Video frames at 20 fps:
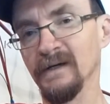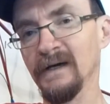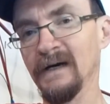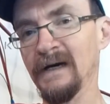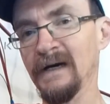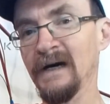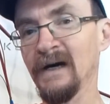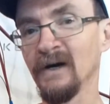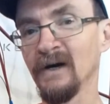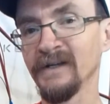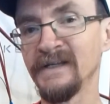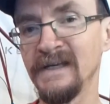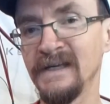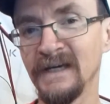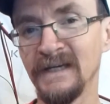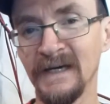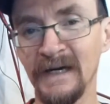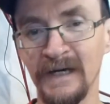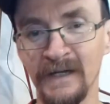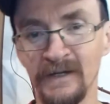a hot
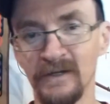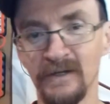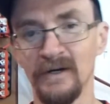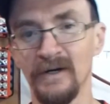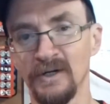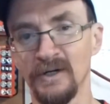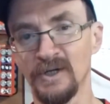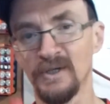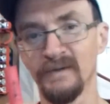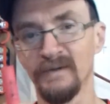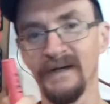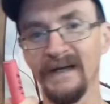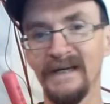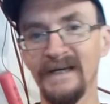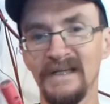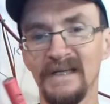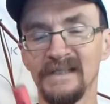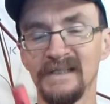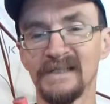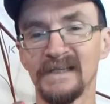air gun onto an
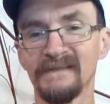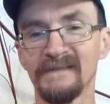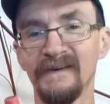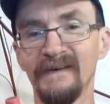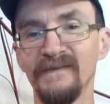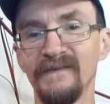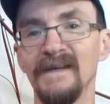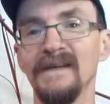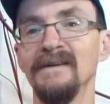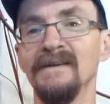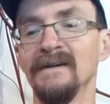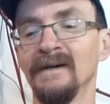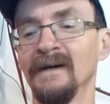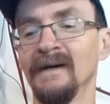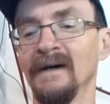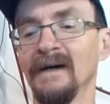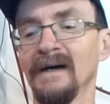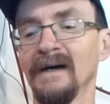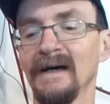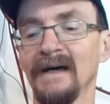18650
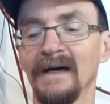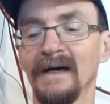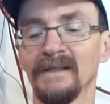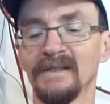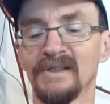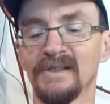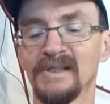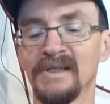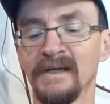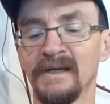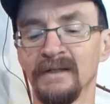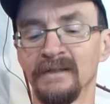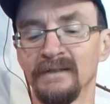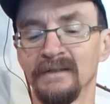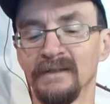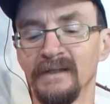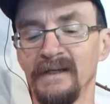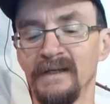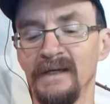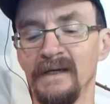
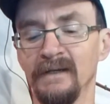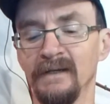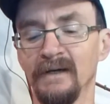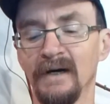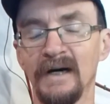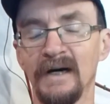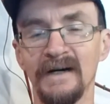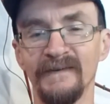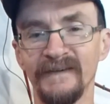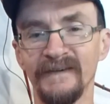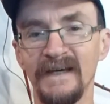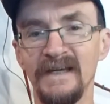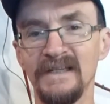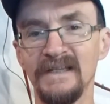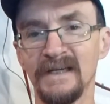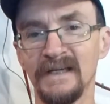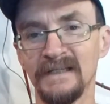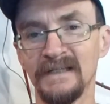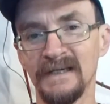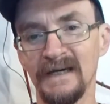until it
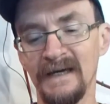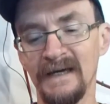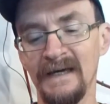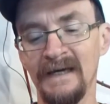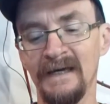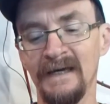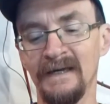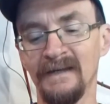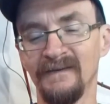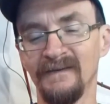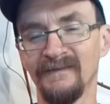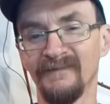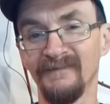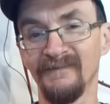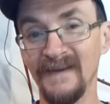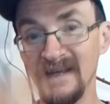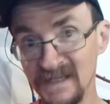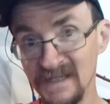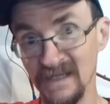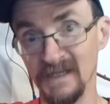overheated and
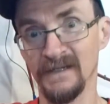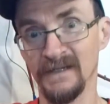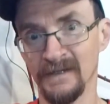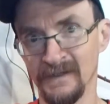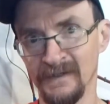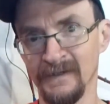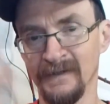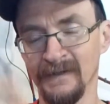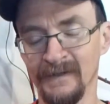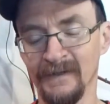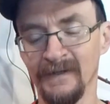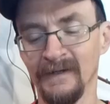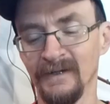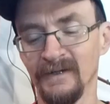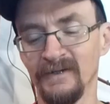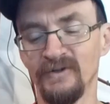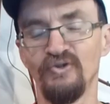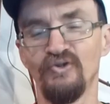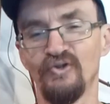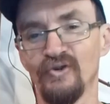vented
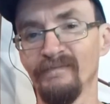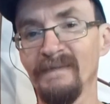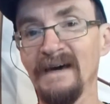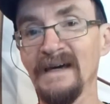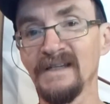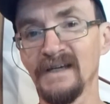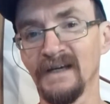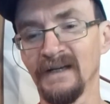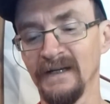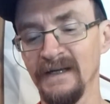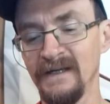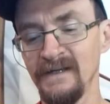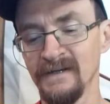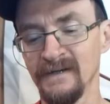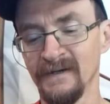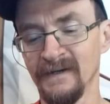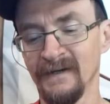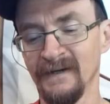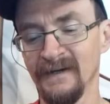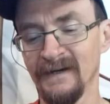dramatically
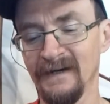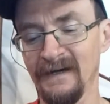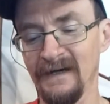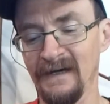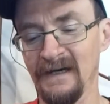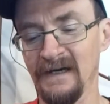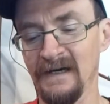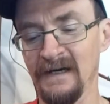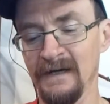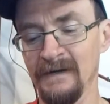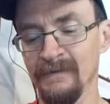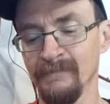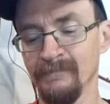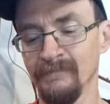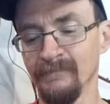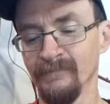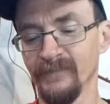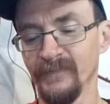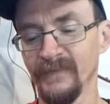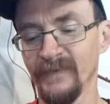
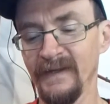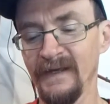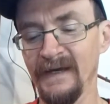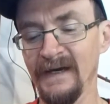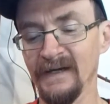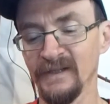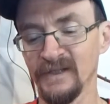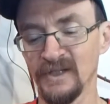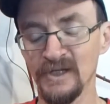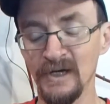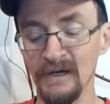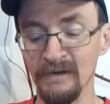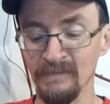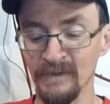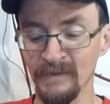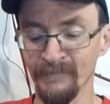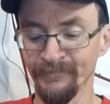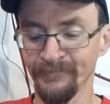out the top.